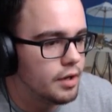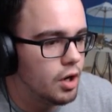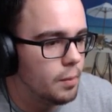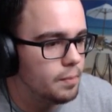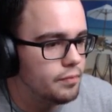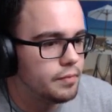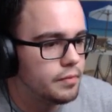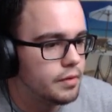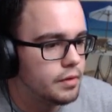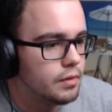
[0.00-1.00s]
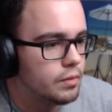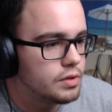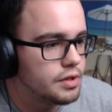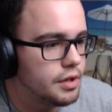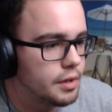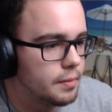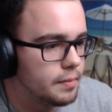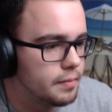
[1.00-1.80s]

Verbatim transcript: Nope. What's in here?